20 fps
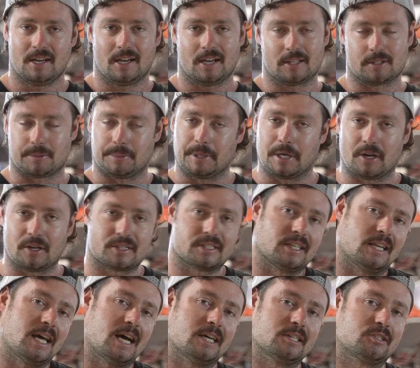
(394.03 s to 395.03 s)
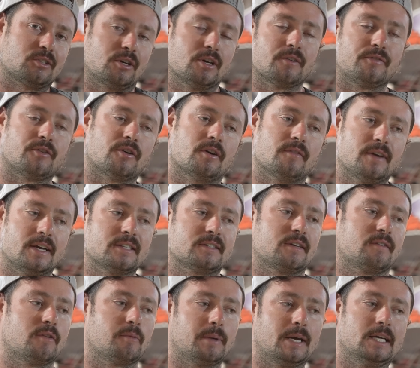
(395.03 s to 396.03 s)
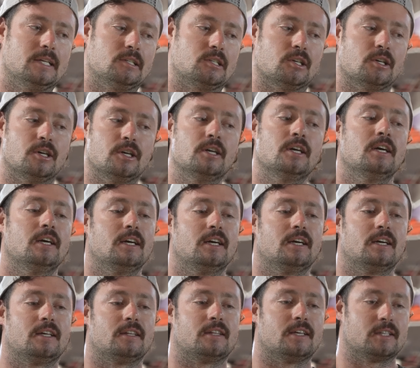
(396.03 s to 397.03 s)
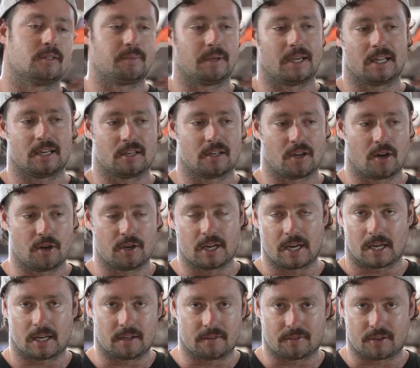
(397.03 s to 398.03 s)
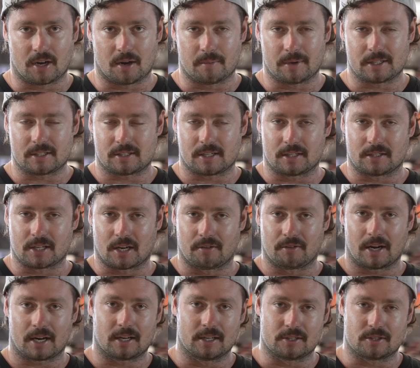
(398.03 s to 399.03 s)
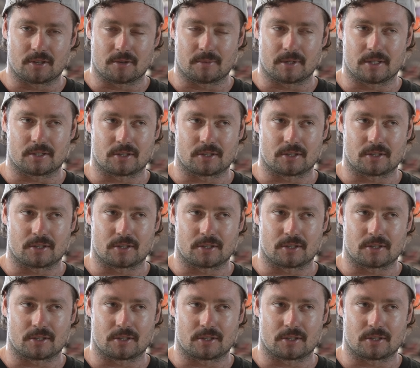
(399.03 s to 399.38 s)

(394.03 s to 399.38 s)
And to be honest, the last three or four events I've ever been to, there's been no negative comments said directly to me.